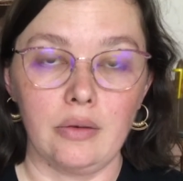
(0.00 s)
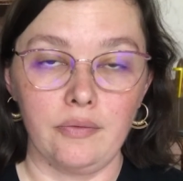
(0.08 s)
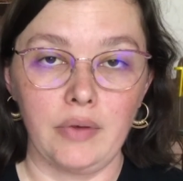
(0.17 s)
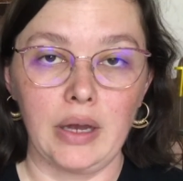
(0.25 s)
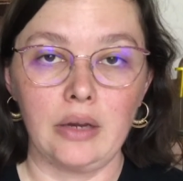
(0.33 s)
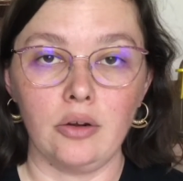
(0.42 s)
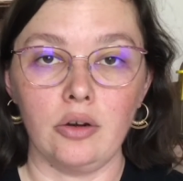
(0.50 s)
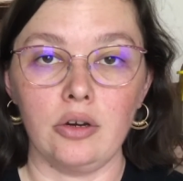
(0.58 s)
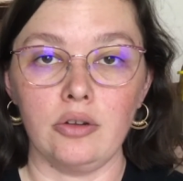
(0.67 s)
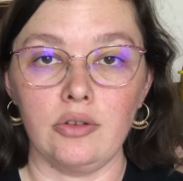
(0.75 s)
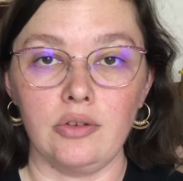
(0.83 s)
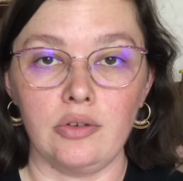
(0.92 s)
fine
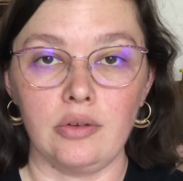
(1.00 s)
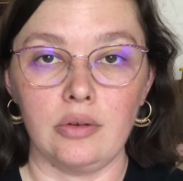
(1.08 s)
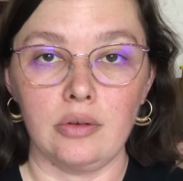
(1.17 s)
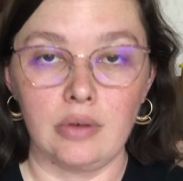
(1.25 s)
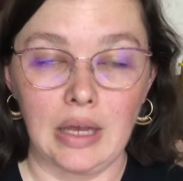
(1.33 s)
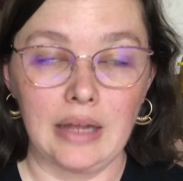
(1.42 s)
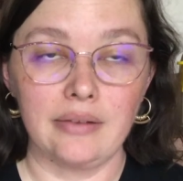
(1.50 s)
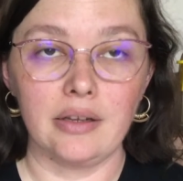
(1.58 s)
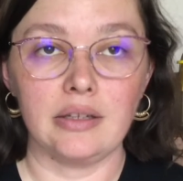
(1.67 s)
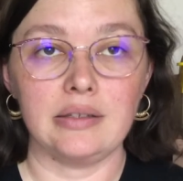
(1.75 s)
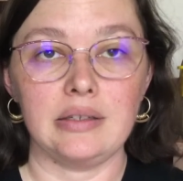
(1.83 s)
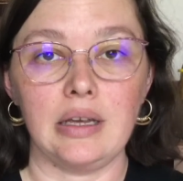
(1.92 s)
arts,
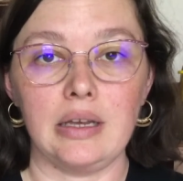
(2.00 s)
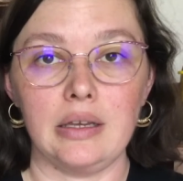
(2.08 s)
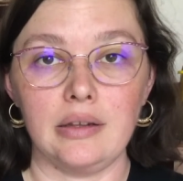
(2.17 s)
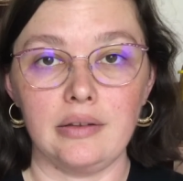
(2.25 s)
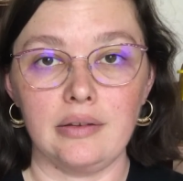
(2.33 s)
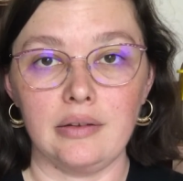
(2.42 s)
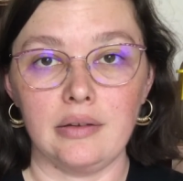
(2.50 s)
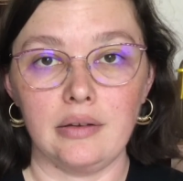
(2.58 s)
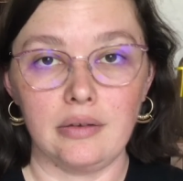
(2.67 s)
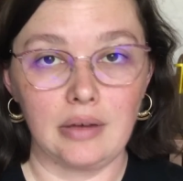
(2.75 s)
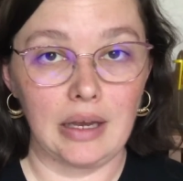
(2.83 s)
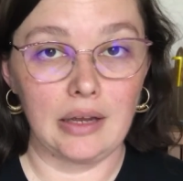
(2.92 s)
hands-on science,
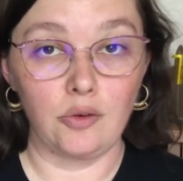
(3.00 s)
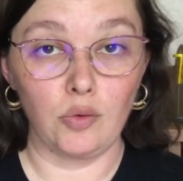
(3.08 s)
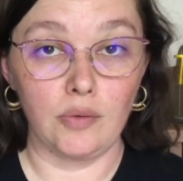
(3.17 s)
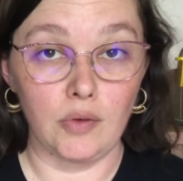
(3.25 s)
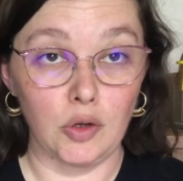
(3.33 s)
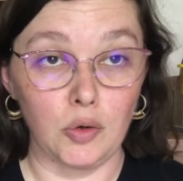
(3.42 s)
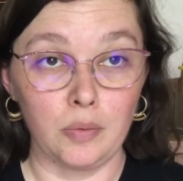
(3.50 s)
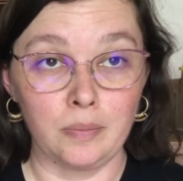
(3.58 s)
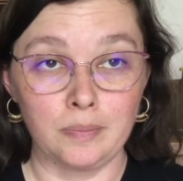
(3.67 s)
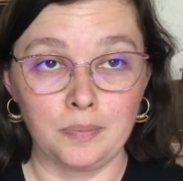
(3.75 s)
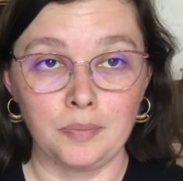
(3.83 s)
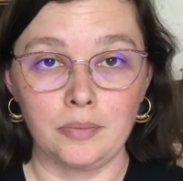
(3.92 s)
and review,
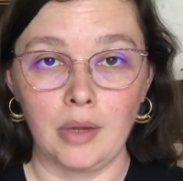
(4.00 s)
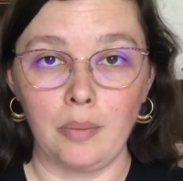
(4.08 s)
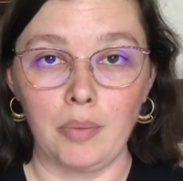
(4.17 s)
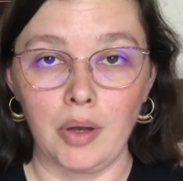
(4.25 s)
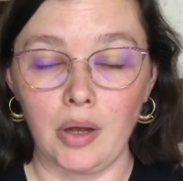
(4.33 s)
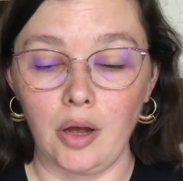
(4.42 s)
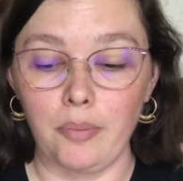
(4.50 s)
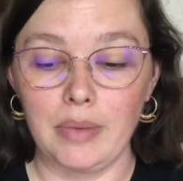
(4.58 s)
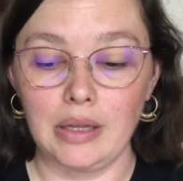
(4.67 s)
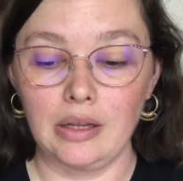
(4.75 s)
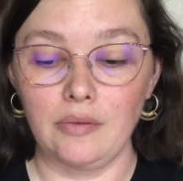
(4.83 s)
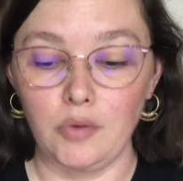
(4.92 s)
but I'll
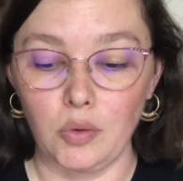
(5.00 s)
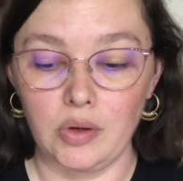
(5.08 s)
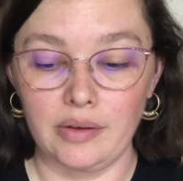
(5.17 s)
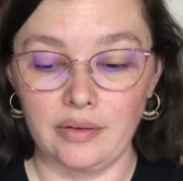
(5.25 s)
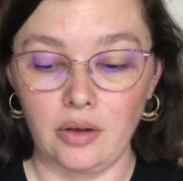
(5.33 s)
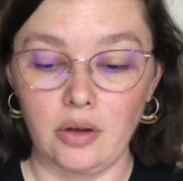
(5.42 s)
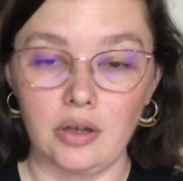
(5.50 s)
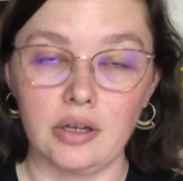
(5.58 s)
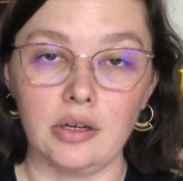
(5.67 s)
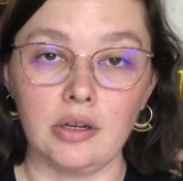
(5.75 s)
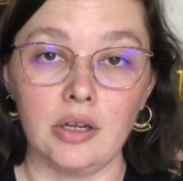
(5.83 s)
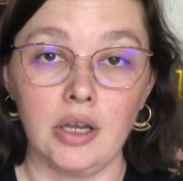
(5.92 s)
mainly focus
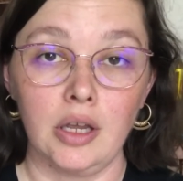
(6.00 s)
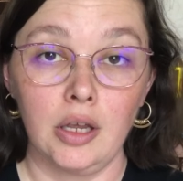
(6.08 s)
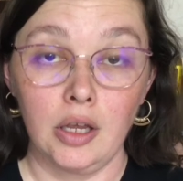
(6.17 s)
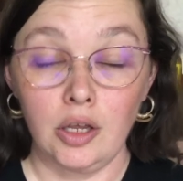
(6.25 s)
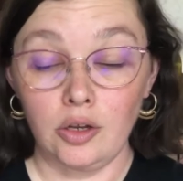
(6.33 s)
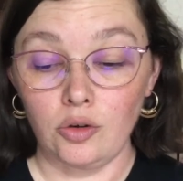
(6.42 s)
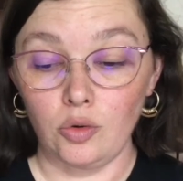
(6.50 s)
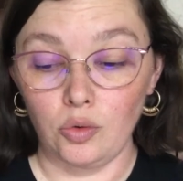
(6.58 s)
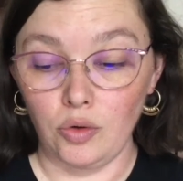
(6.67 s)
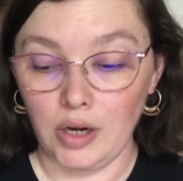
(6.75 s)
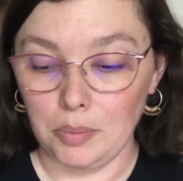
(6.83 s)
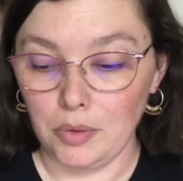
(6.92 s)
on new
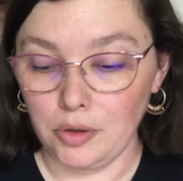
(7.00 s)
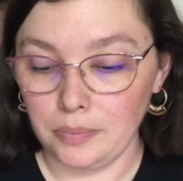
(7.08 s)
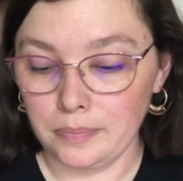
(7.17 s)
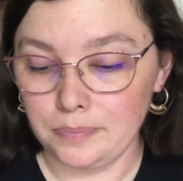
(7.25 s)
grammar.